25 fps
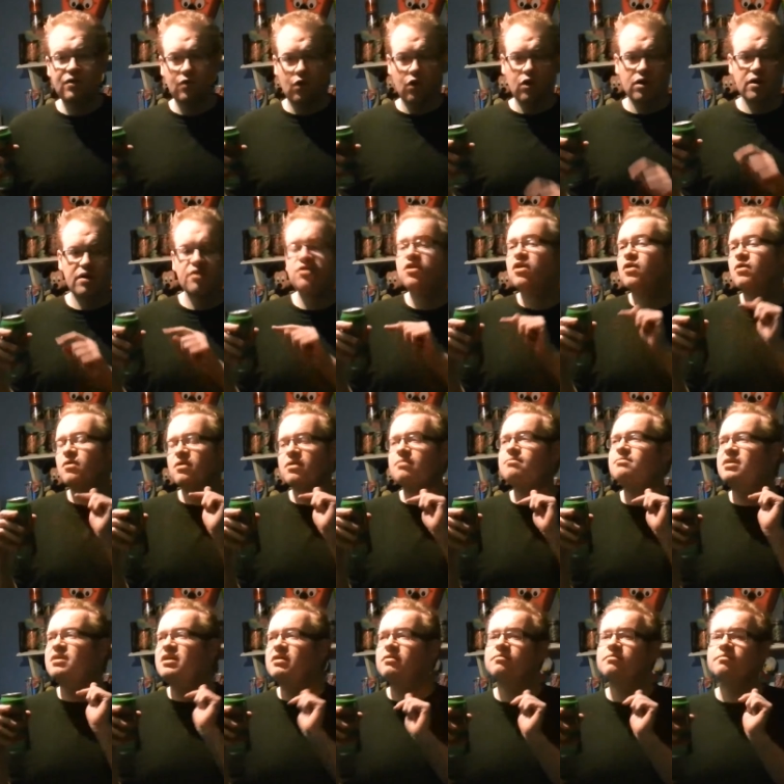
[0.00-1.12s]
Nor though
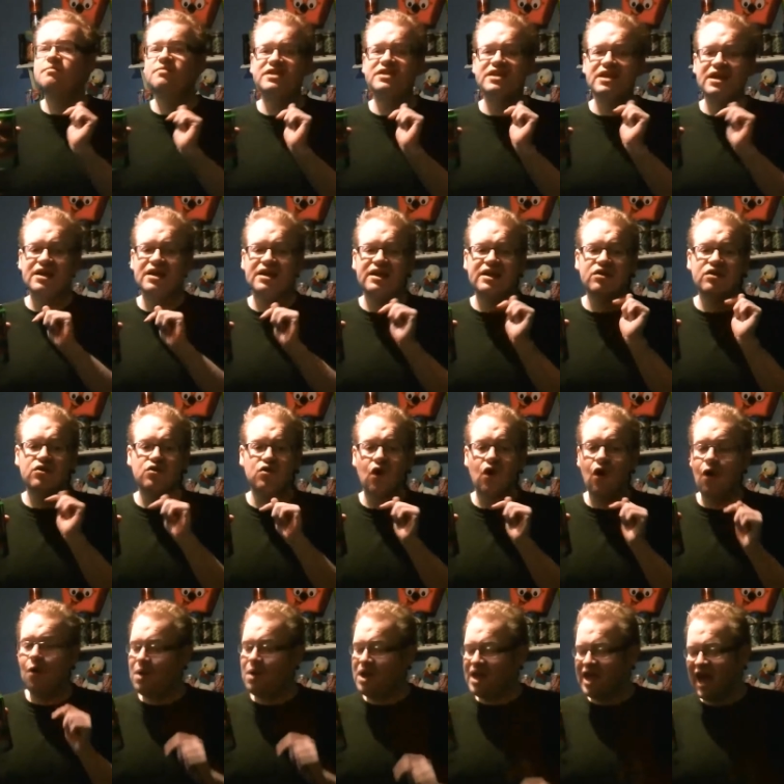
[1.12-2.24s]
particularly
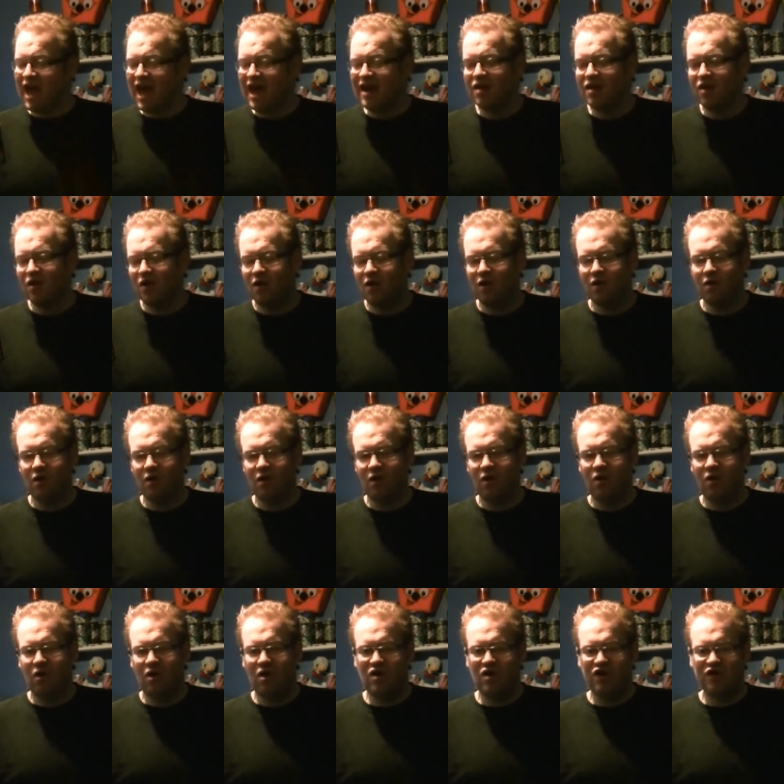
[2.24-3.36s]
Norway had
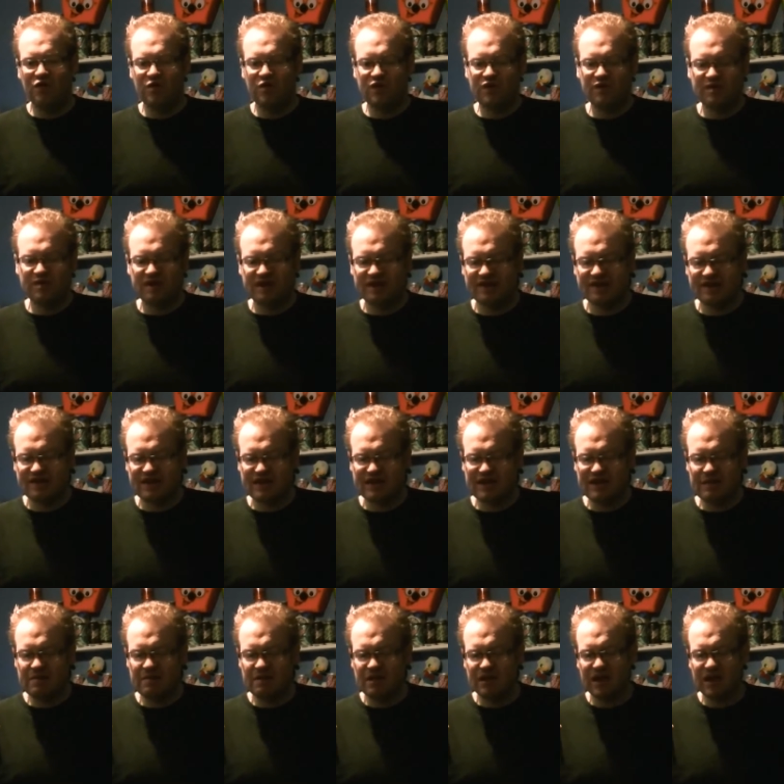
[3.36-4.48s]
Urge, which was a
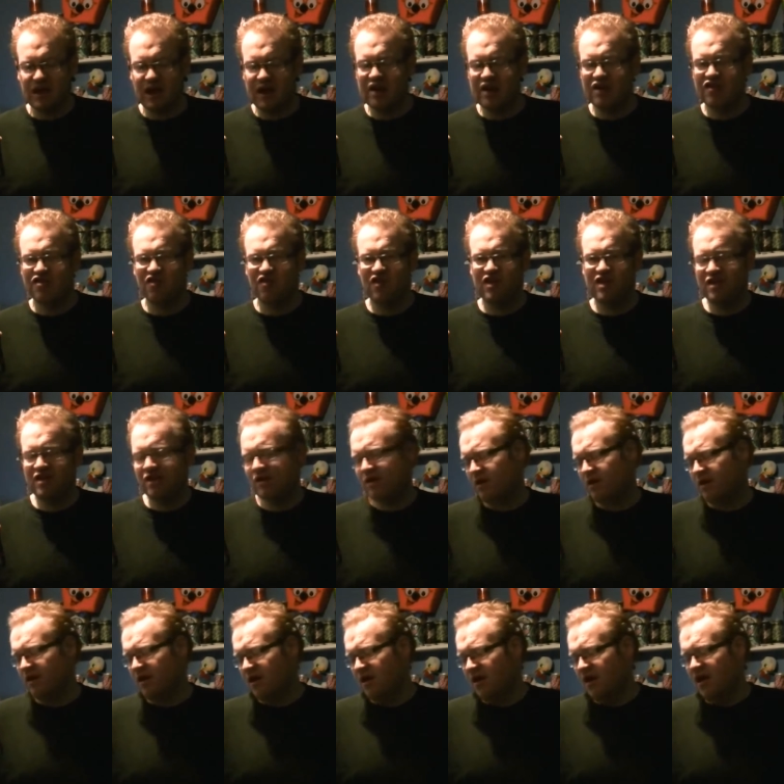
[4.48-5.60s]
similar kind of drink.
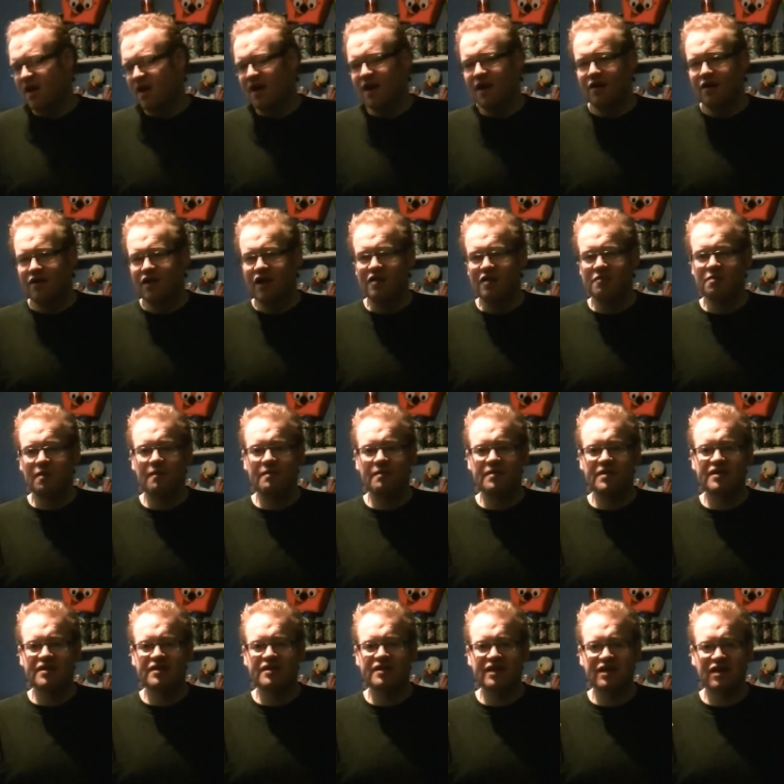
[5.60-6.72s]
That's probably
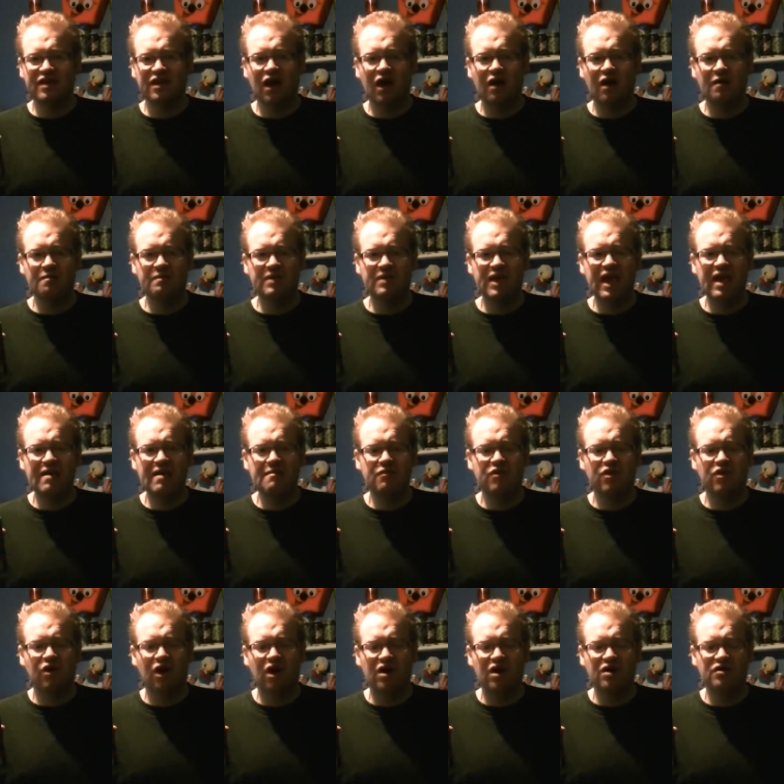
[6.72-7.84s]
because they can't be it
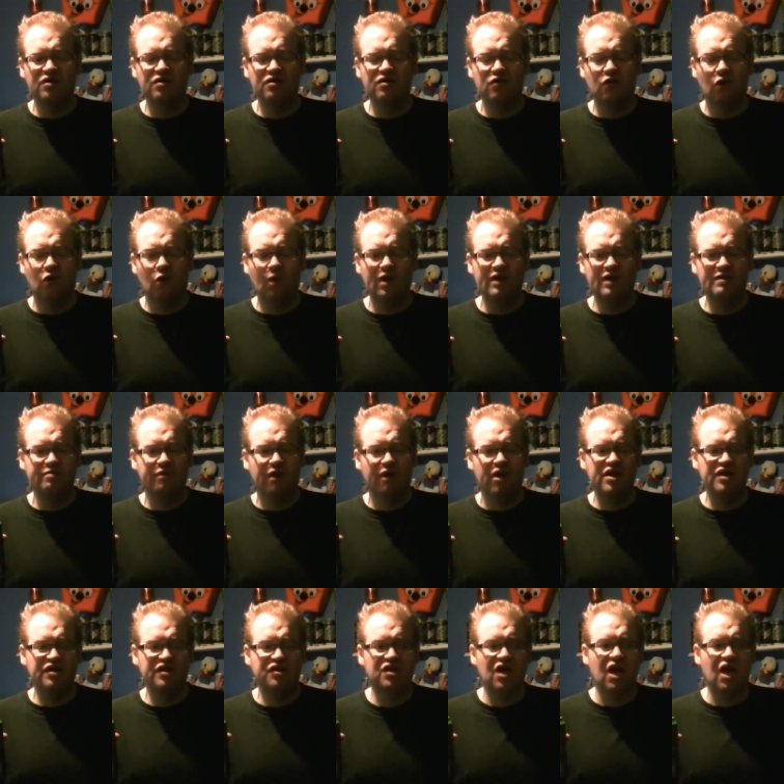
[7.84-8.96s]
can't Norway
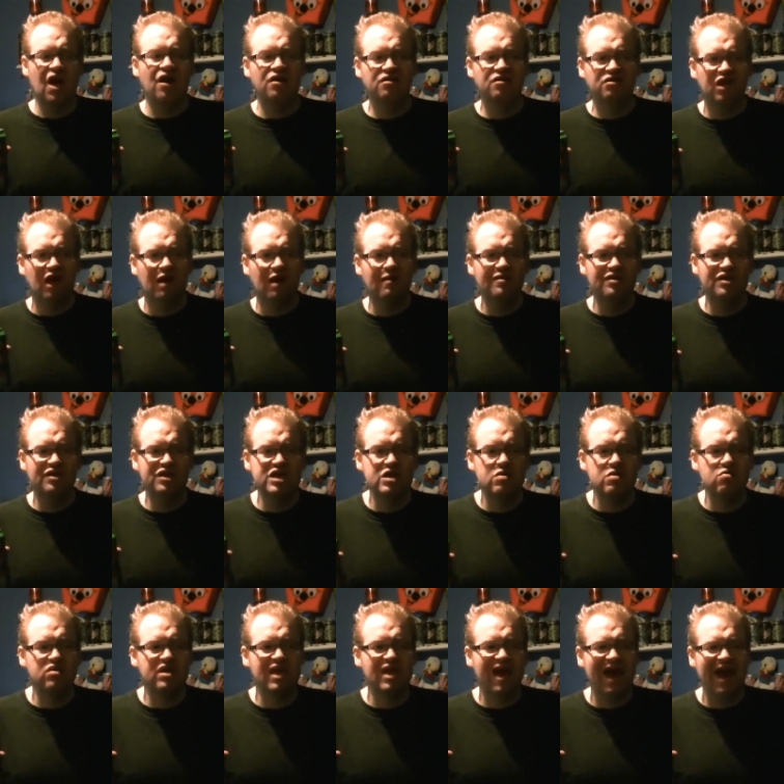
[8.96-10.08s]
products can't come to the
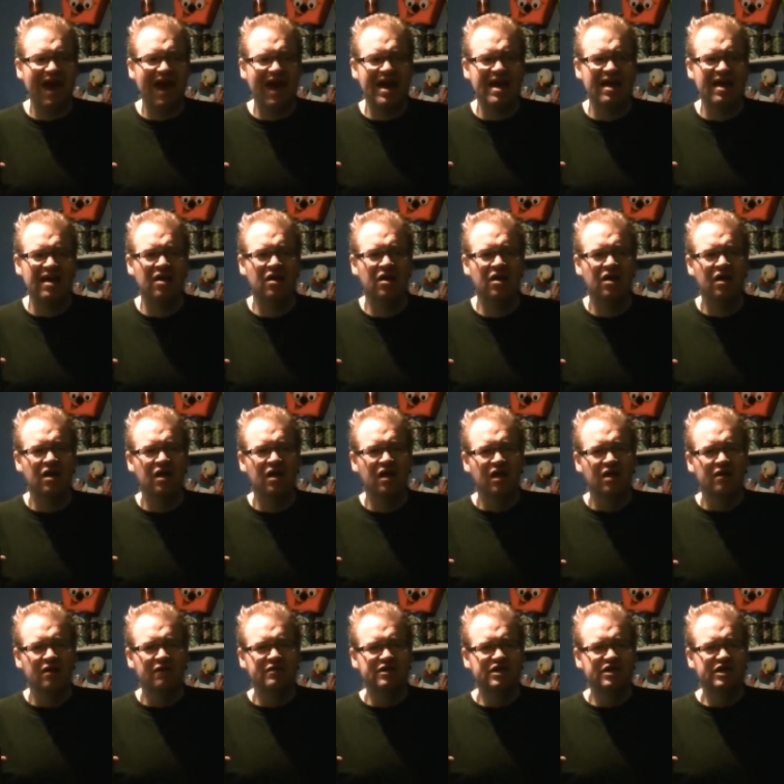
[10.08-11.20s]
U K.
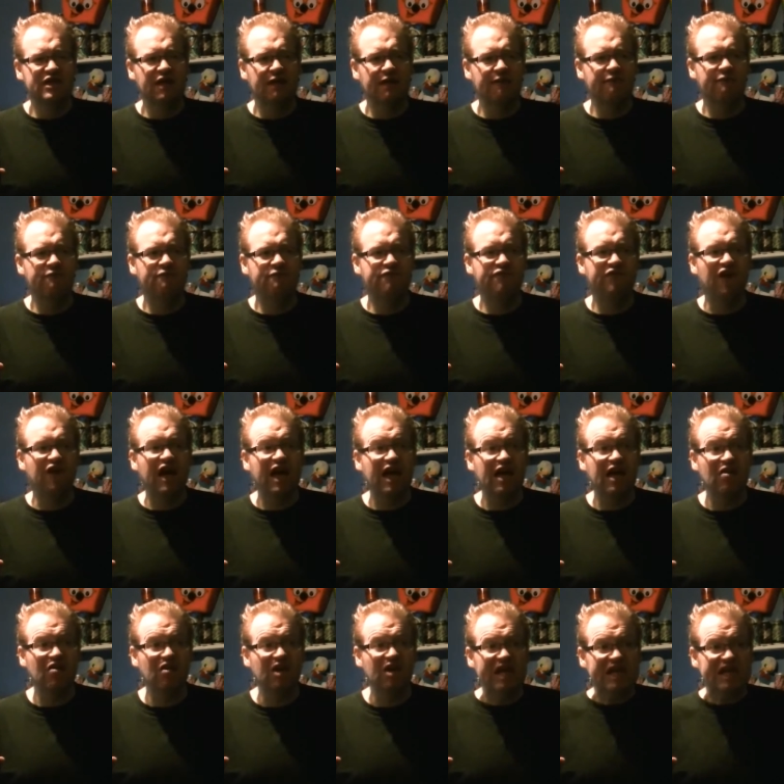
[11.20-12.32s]
For some
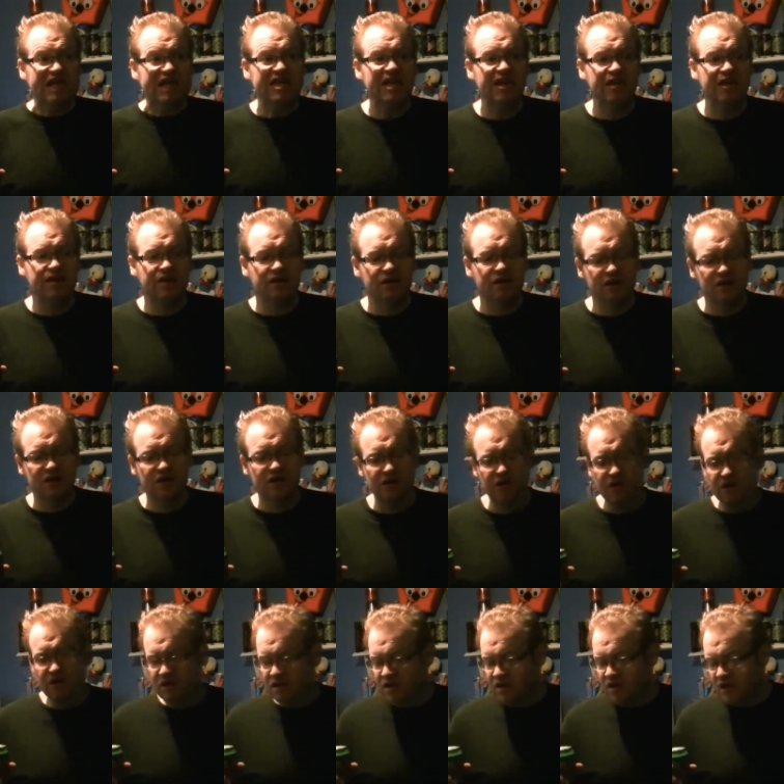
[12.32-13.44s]
fucking reason.
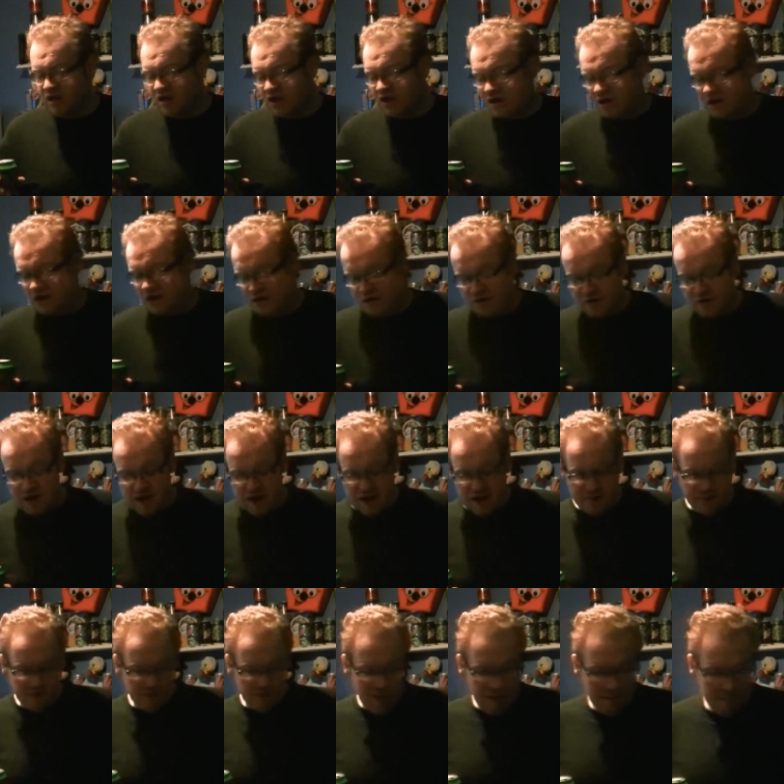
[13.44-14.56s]
Right,
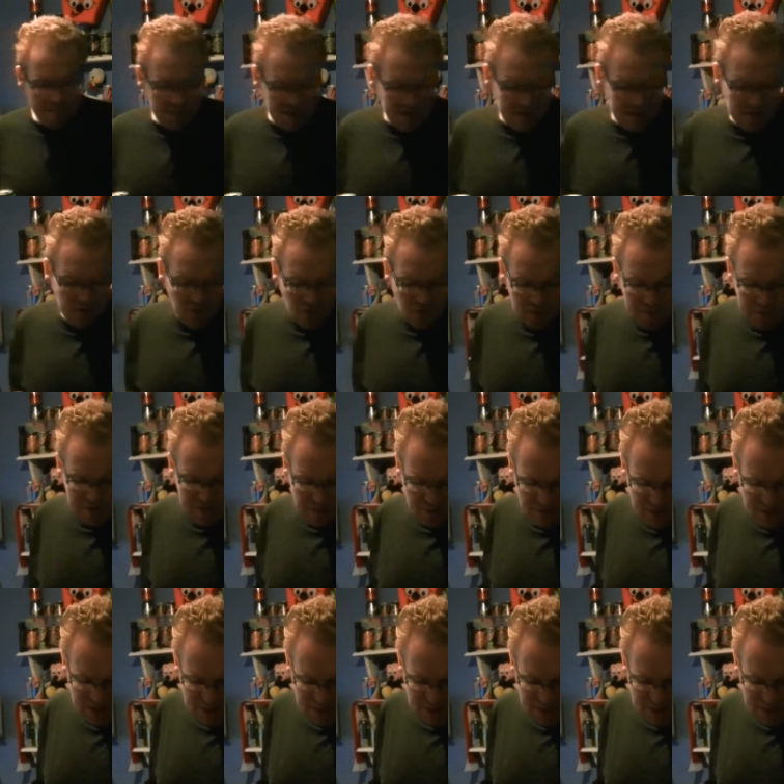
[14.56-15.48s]
I'm, I'm a bit annoyed with that one.